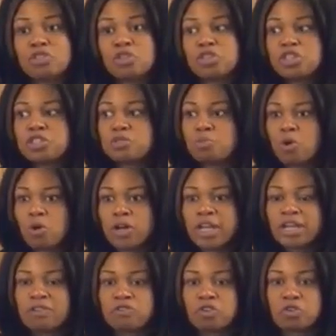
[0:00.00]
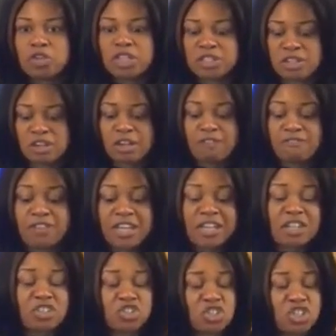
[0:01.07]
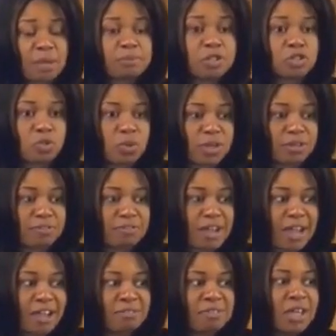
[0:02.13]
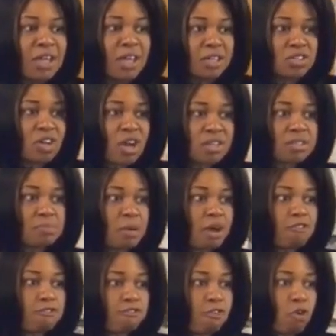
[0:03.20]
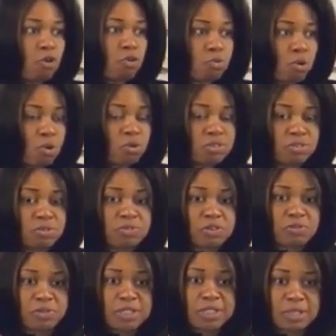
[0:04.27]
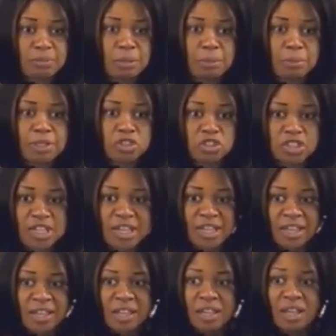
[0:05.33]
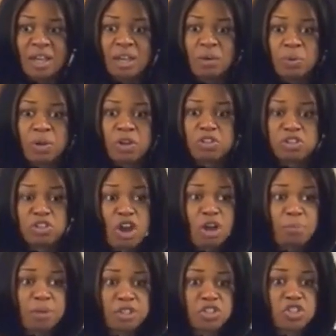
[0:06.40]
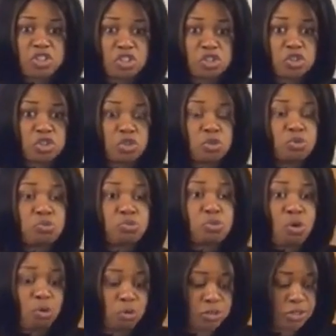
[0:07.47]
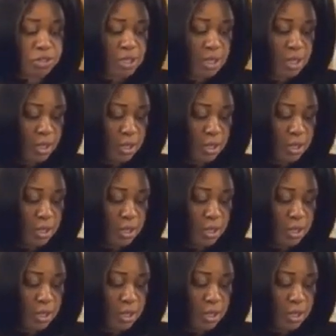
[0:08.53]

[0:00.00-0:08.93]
So this morning, if you read Leviticus chapter 25, it talks about four roles of the Redeemer. But today, we're going to talk about just the two roles